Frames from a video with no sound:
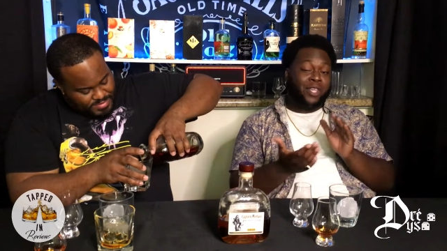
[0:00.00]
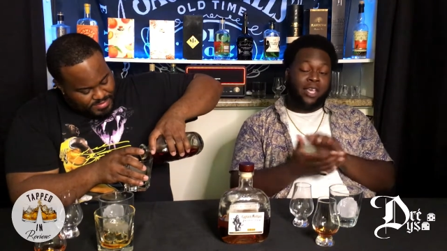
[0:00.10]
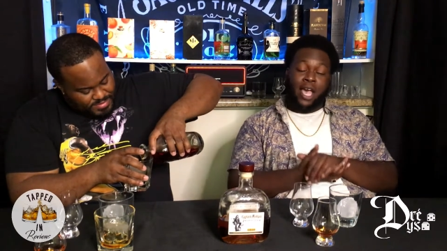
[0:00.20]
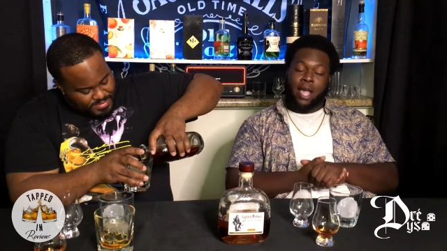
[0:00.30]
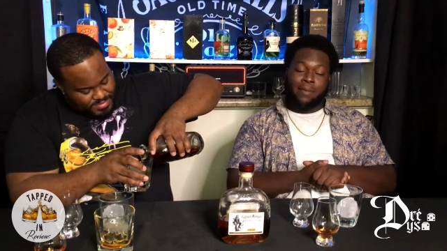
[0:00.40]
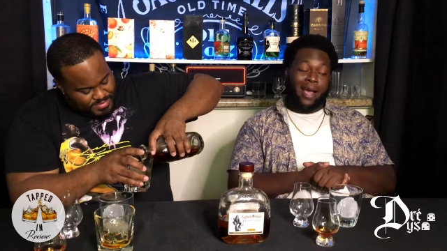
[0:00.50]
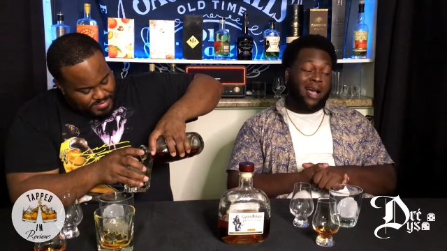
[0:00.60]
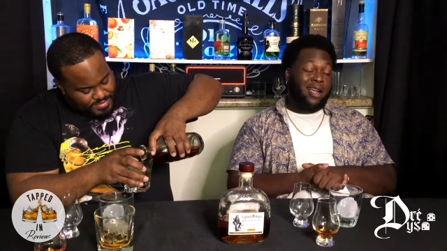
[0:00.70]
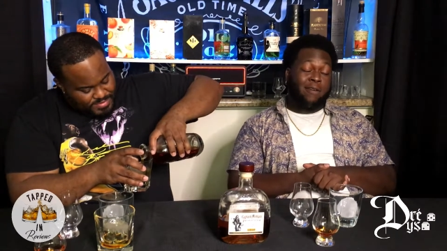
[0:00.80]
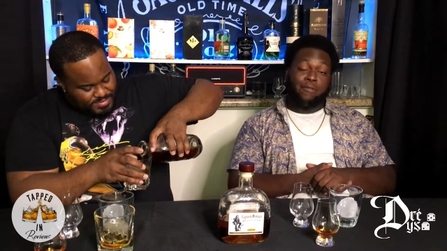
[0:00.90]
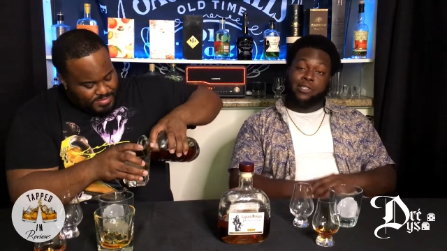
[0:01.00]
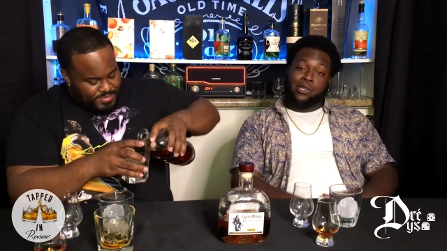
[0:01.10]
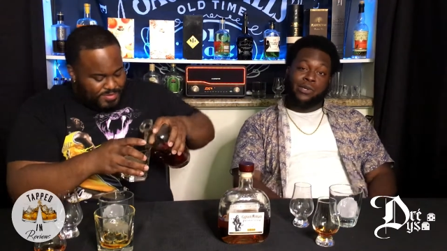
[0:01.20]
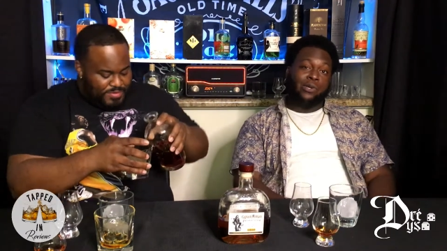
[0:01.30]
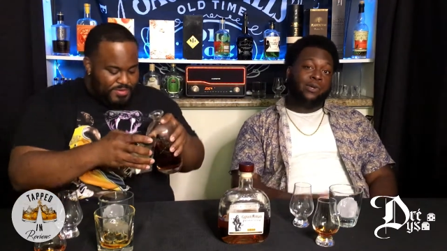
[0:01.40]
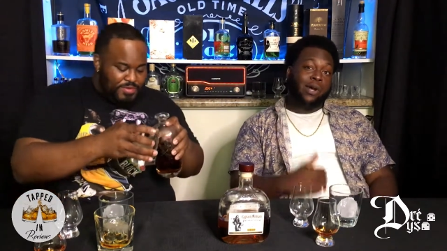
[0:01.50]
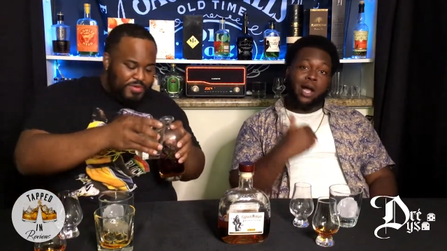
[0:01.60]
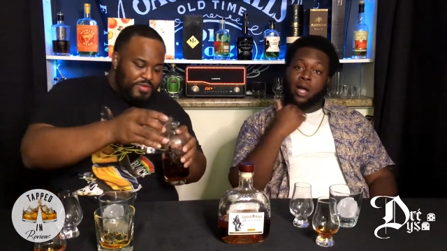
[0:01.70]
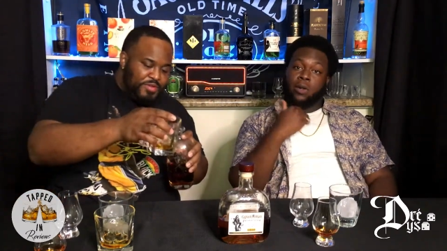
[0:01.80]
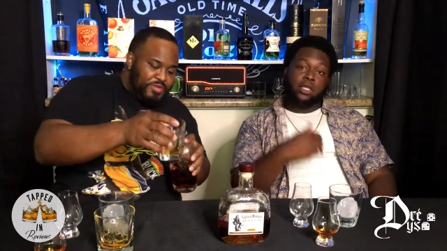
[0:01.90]
Speaker 1: came down here for school.
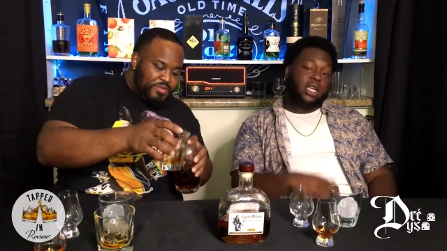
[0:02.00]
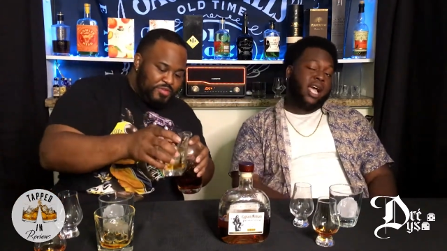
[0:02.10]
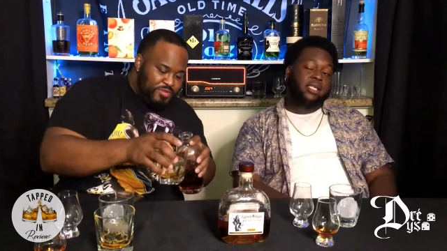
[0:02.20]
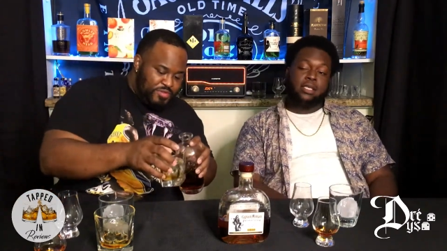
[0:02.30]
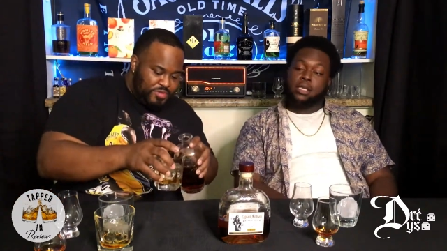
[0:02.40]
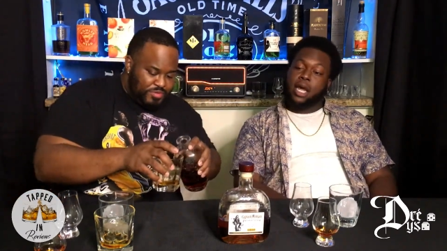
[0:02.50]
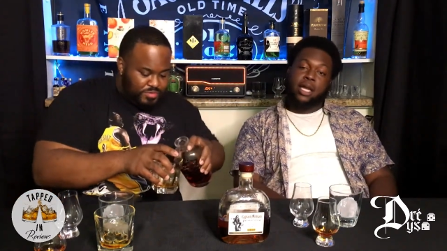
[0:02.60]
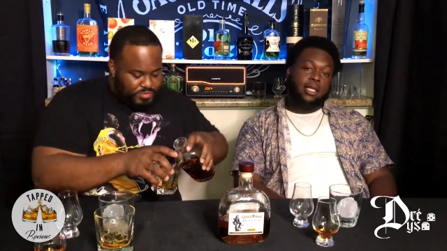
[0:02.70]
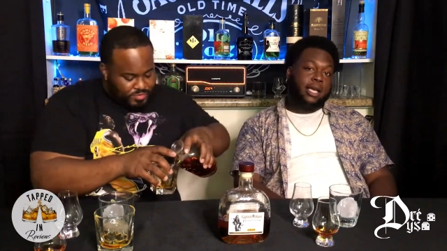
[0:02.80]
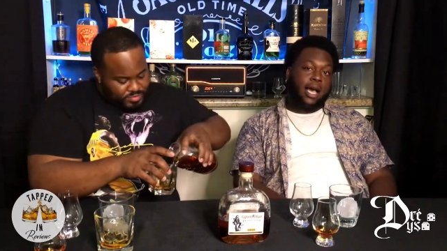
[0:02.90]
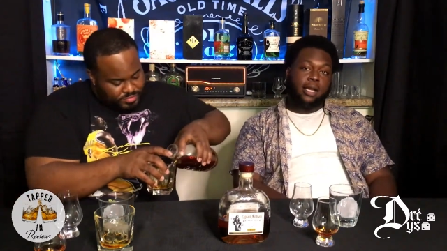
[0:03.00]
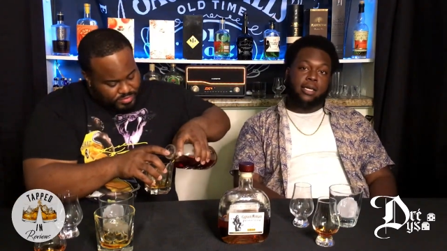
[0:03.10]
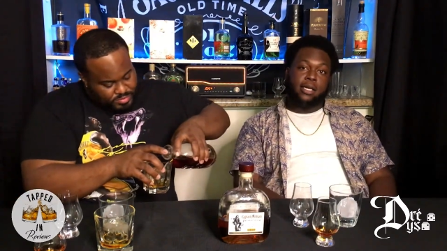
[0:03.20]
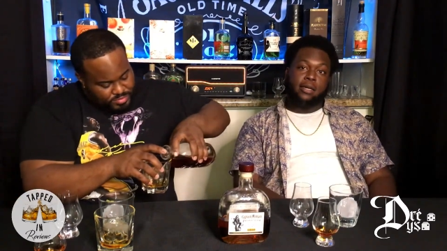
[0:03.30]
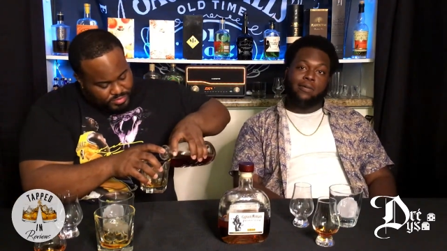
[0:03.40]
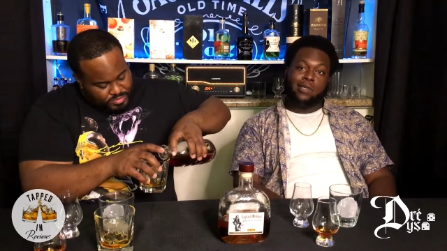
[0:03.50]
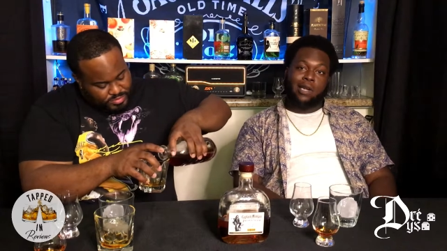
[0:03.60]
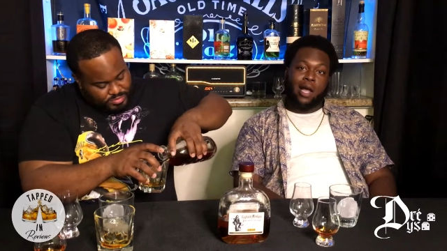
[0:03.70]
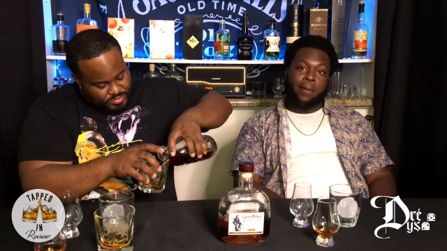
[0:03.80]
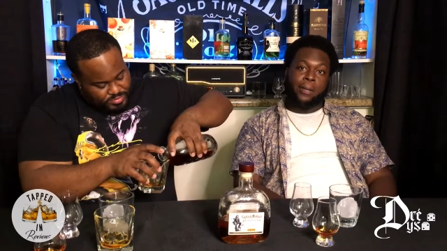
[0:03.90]
I go to Jackson State, the I love. You
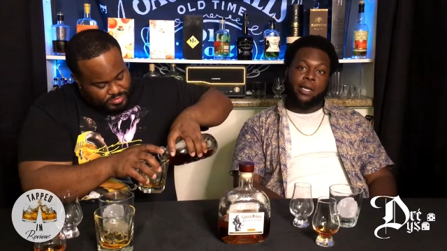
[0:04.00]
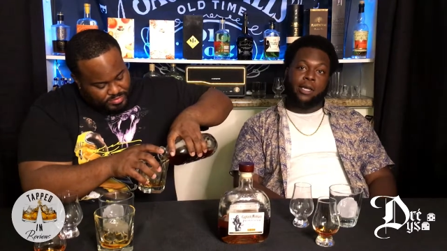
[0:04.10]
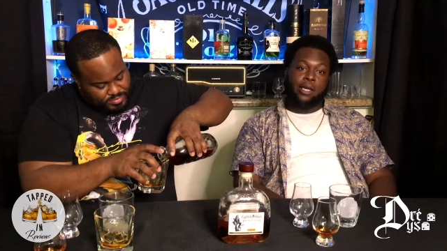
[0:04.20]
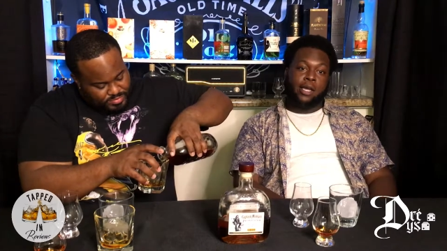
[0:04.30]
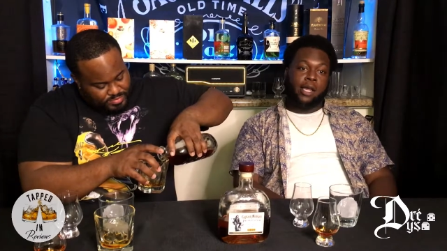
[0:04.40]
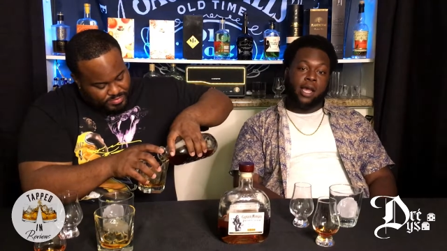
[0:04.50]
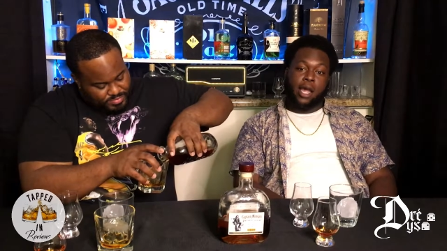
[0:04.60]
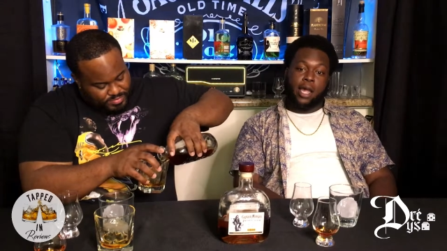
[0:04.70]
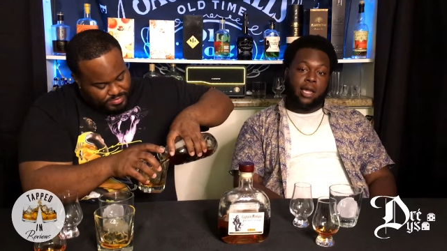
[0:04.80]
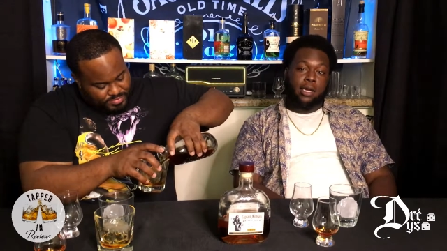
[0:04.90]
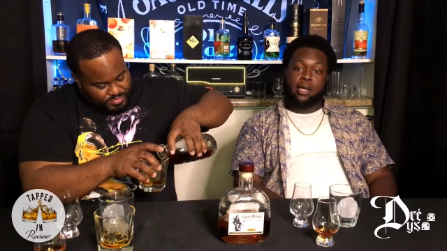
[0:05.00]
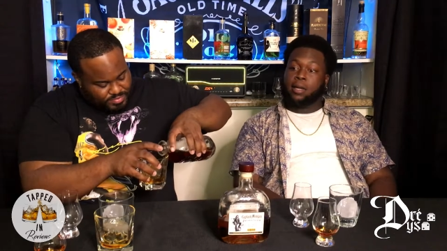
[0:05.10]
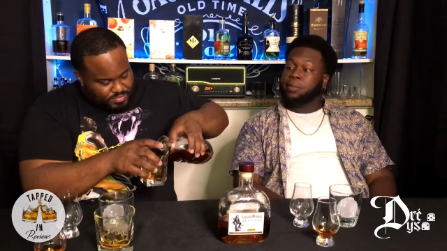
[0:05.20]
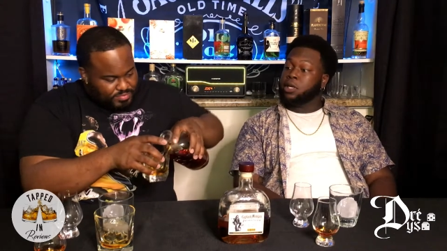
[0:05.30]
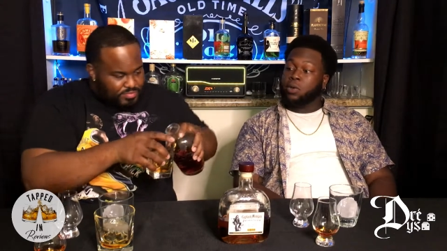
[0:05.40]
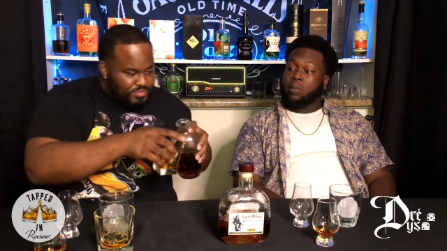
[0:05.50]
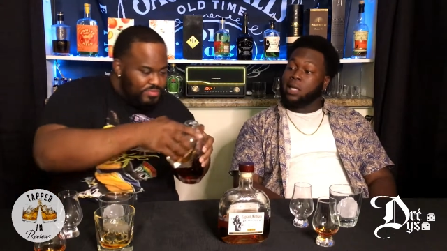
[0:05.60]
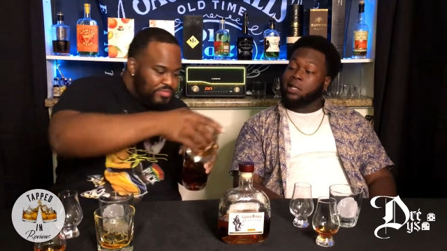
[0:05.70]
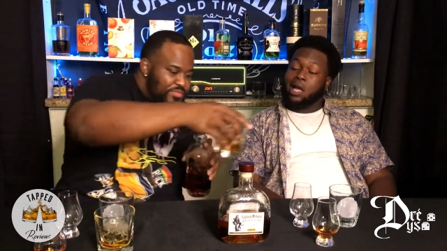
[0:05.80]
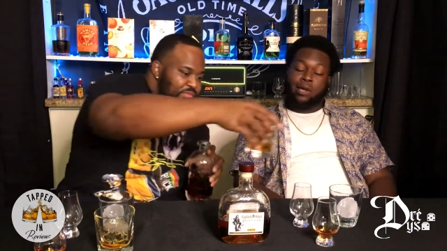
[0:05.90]
know what I mean? And uh, been doing my
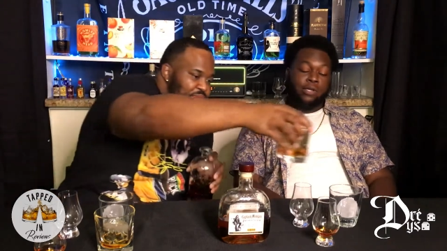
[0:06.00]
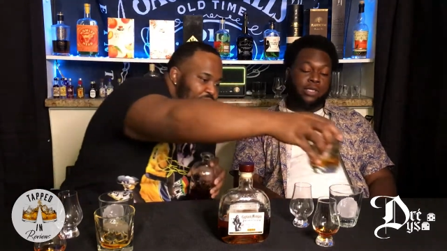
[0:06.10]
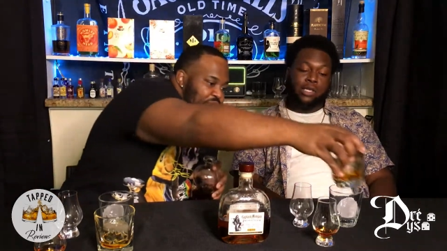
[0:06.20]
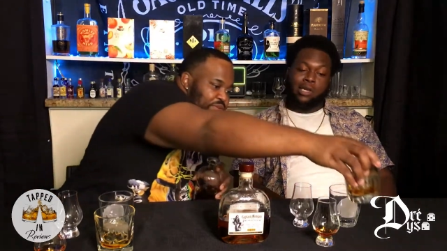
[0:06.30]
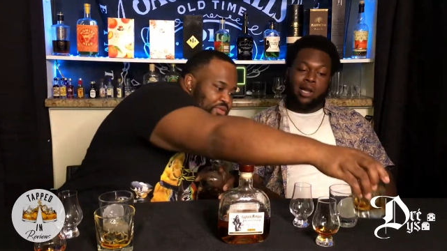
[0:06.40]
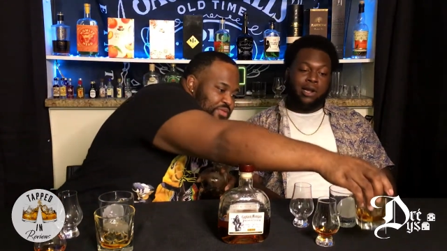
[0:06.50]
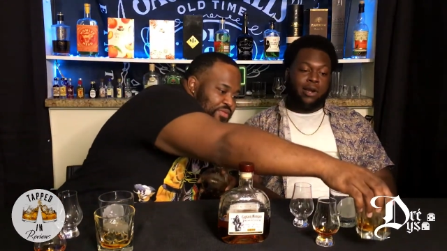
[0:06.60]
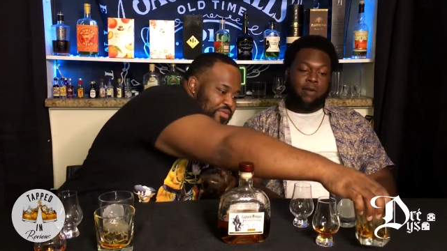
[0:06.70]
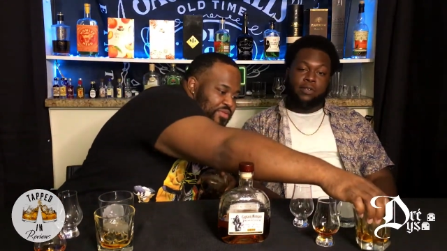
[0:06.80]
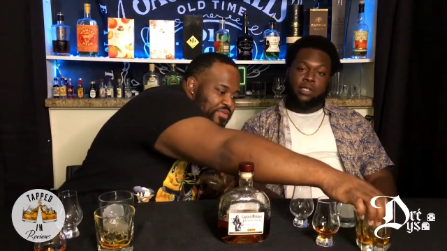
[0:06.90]
thing on the scene down here ever